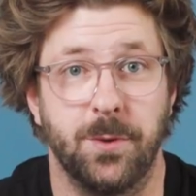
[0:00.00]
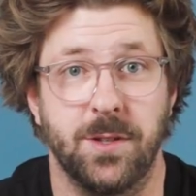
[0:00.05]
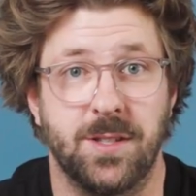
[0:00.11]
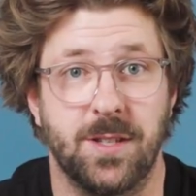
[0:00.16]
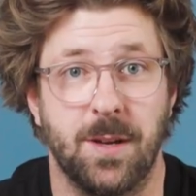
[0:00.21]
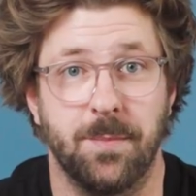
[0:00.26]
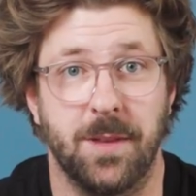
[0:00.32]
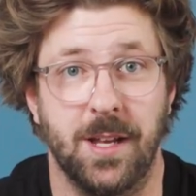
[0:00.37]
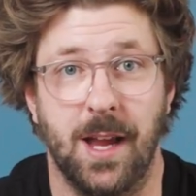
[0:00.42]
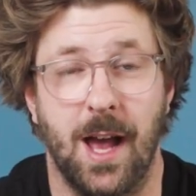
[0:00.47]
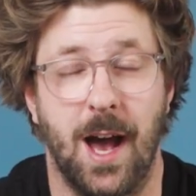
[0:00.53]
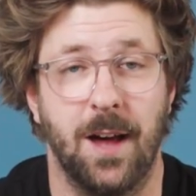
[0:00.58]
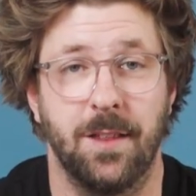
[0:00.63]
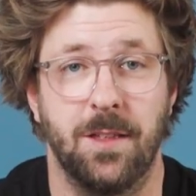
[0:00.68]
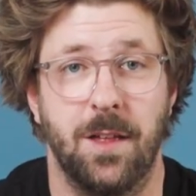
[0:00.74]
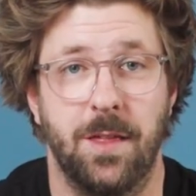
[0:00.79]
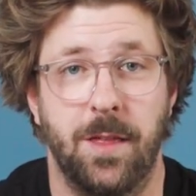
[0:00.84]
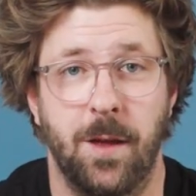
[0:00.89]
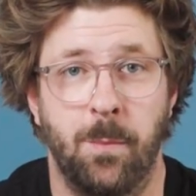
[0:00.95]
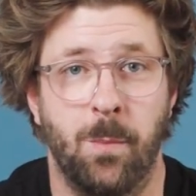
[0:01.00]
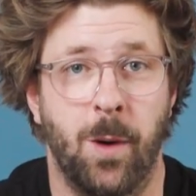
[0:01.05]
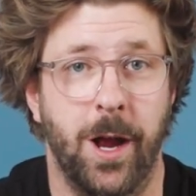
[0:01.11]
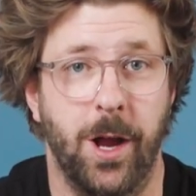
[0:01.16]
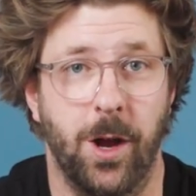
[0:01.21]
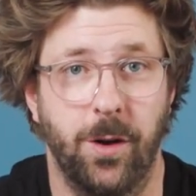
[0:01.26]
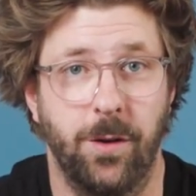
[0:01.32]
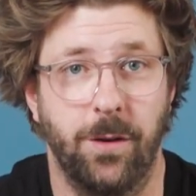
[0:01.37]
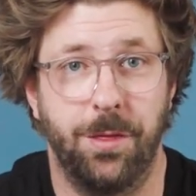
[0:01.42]
with something other than
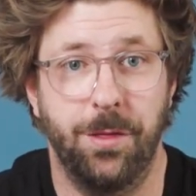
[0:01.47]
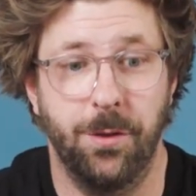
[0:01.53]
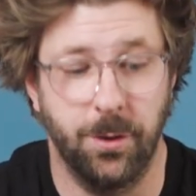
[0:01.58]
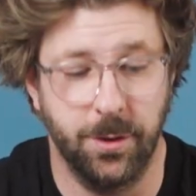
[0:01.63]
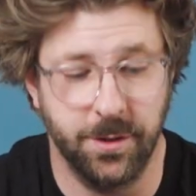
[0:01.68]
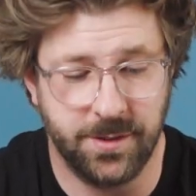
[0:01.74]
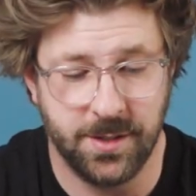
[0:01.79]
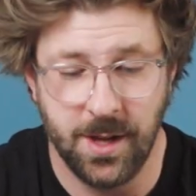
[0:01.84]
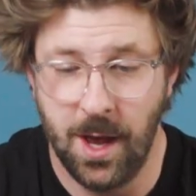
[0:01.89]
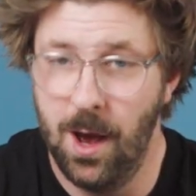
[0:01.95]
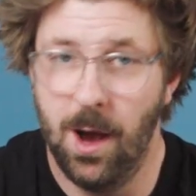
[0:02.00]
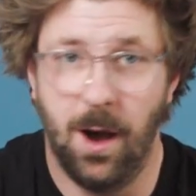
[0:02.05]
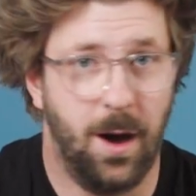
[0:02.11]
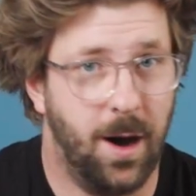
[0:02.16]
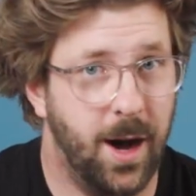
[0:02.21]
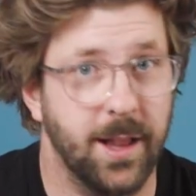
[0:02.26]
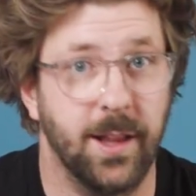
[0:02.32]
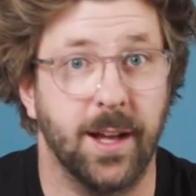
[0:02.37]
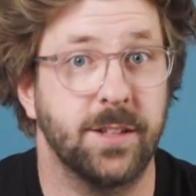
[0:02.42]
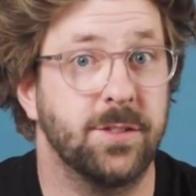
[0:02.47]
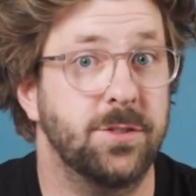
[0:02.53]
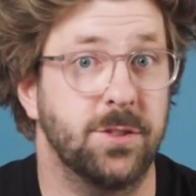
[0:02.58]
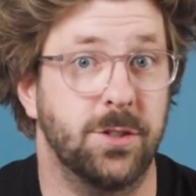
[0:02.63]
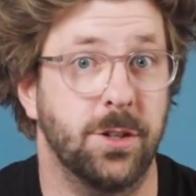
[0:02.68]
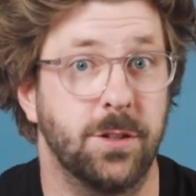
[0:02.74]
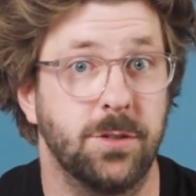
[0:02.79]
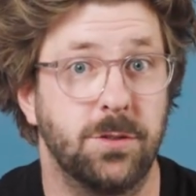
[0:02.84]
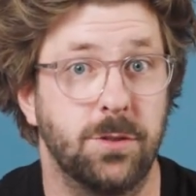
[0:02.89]
my own thoughts, I like to
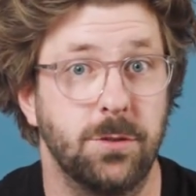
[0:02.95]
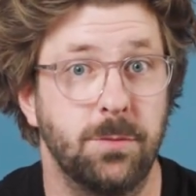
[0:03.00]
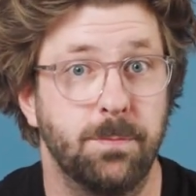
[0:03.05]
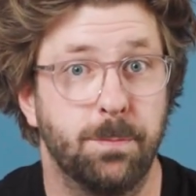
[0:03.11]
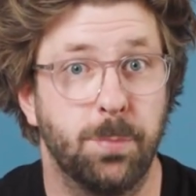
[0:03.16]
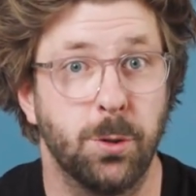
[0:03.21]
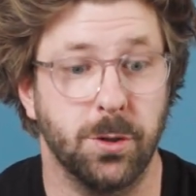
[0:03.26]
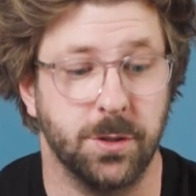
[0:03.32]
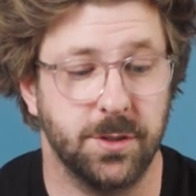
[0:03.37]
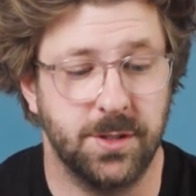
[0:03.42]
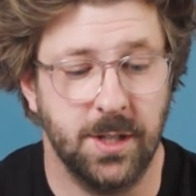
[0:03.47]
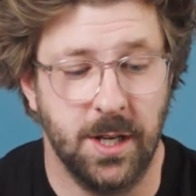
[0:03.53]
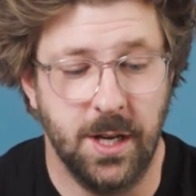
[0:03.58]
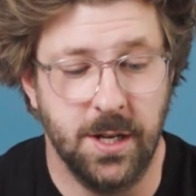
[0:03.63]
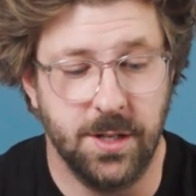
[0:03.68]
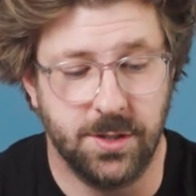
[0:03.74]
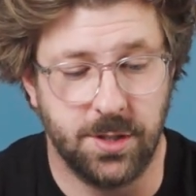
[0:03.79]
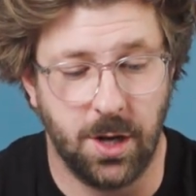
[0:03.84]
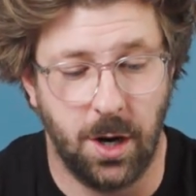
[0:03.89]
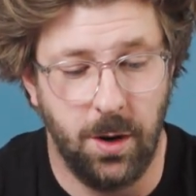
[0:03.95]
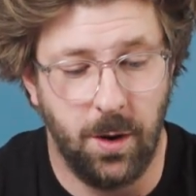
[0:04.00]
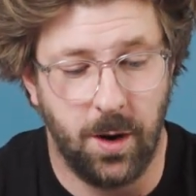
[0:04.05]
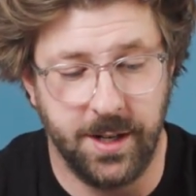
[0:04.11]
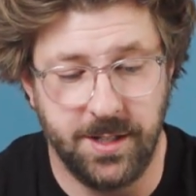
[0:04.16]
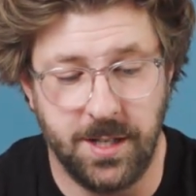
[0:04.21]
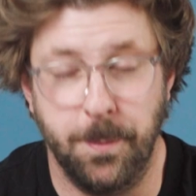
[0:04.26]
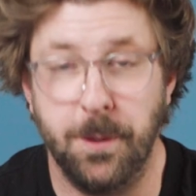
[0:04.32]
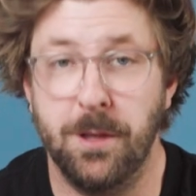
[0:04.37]
turn to books. So
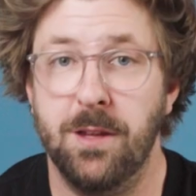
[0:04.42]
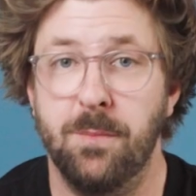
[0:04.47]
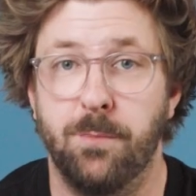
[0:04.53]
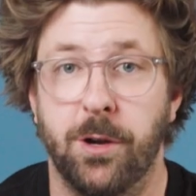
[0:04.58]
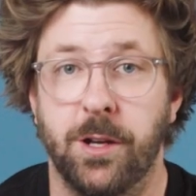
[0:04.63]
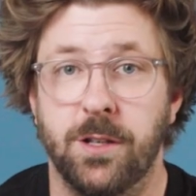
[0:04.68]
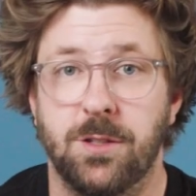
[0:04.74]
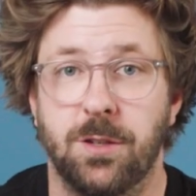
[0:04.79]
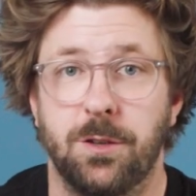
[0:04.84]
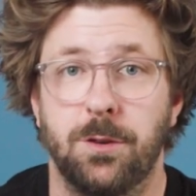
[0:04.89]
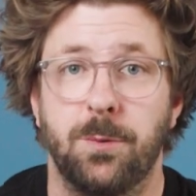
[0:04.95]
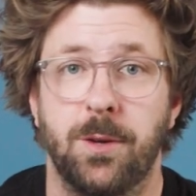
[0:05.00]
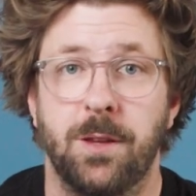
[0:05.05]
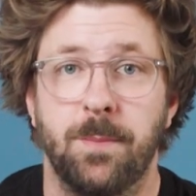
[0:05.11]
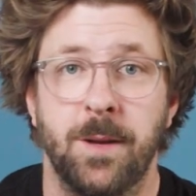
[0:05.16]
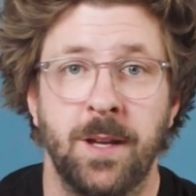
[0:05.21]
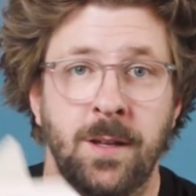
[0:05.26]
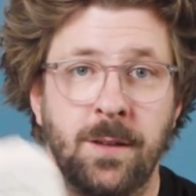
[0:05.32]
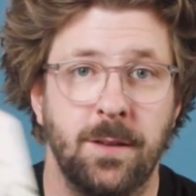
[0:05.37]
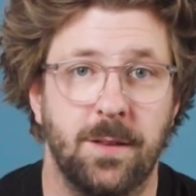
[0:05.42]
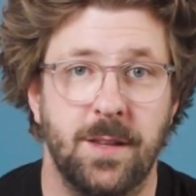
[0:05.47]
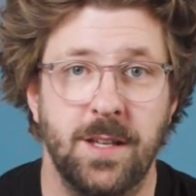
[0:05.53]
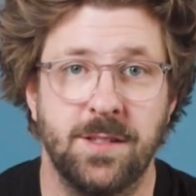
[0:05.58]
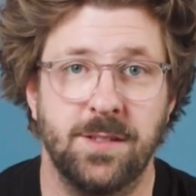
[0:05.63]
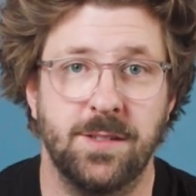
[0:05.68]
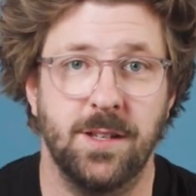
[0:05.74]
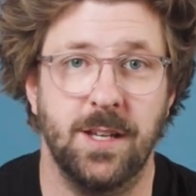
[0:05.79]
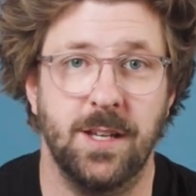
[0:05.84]
I typically bring 2 with me. This